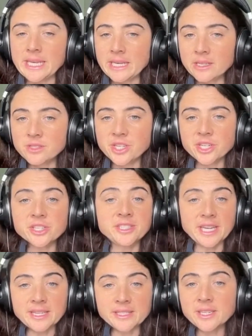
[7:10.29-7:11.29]
easier
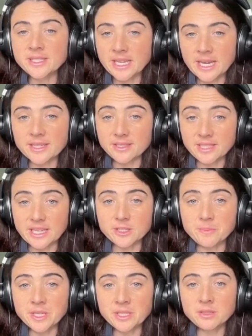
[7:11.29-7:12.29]
day-to-day
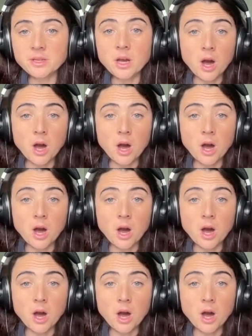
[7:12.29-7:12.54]
assessment